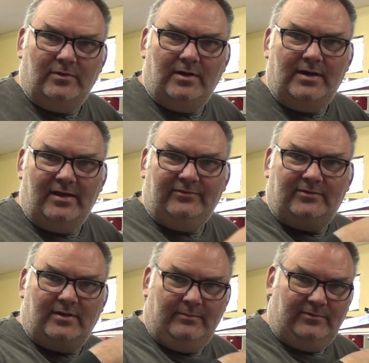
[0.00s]
on next
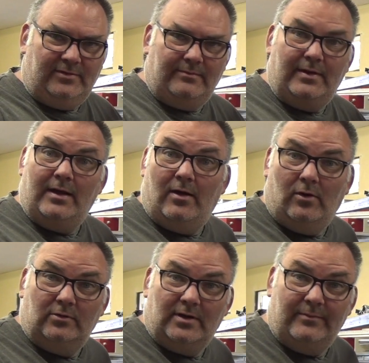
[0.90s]
time to the big
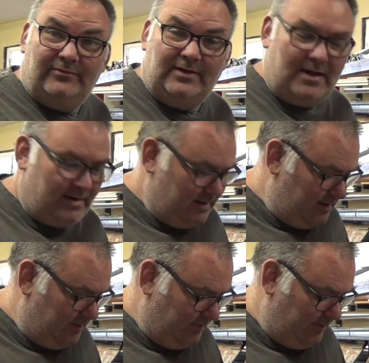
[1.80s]
hole that I'm standing in
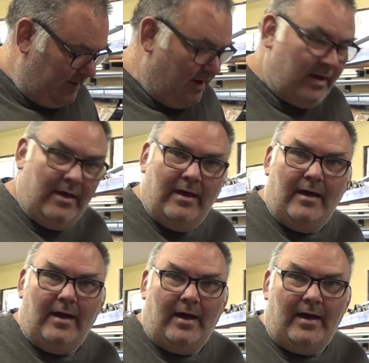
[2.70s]
here.
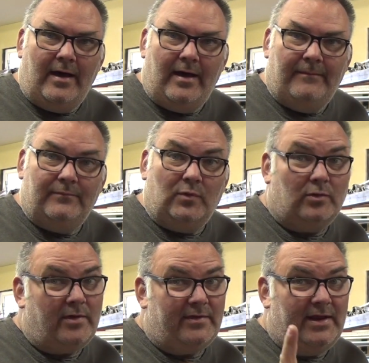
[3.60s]

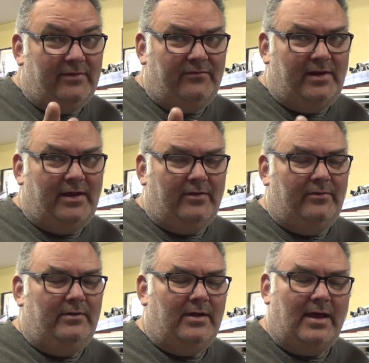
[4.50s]
Although the next
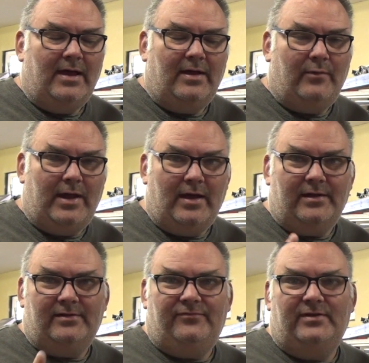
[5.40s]
video we are
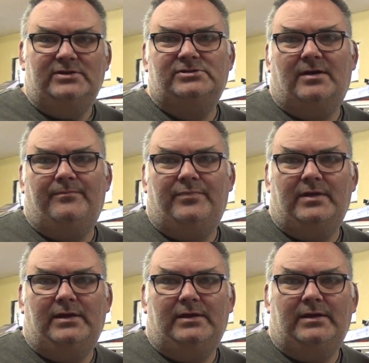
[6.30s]
going to finish up
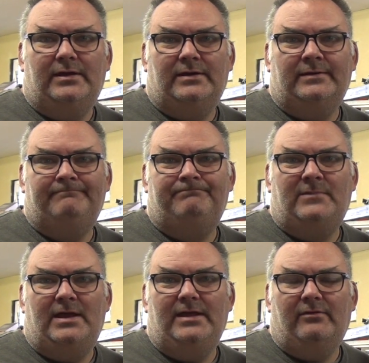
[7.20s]
the
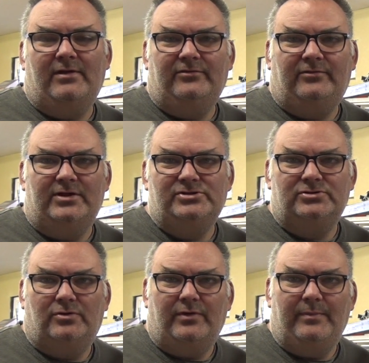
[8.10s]
heater restoration
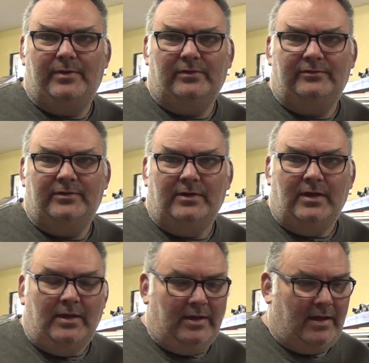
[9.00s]
or rebuild.
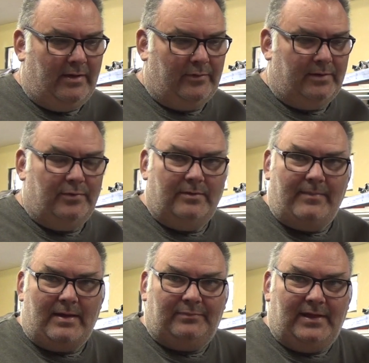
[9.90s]
We're going to put a
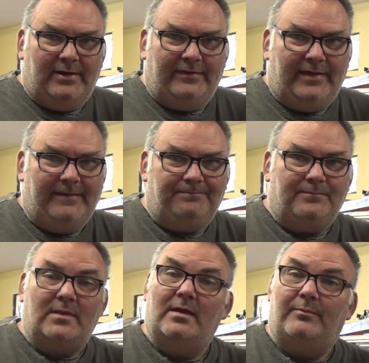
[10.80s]
back plate on that.
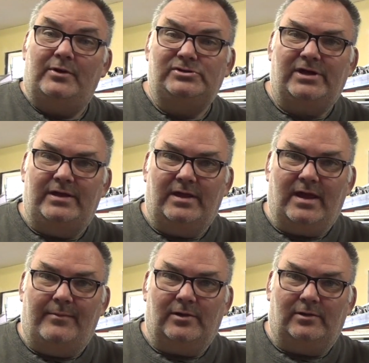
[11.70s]
Appreciate you
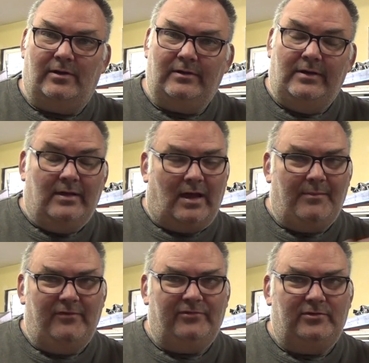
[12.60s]
coming along. I
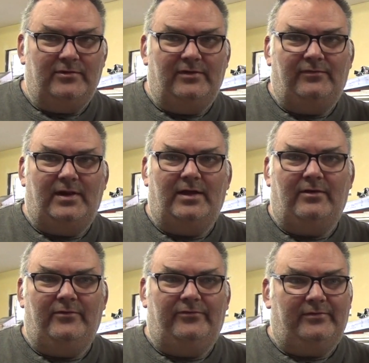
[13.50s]
mostly do these
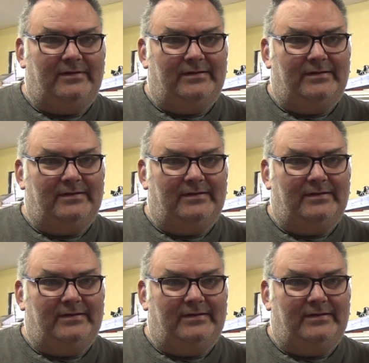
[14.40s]
videos.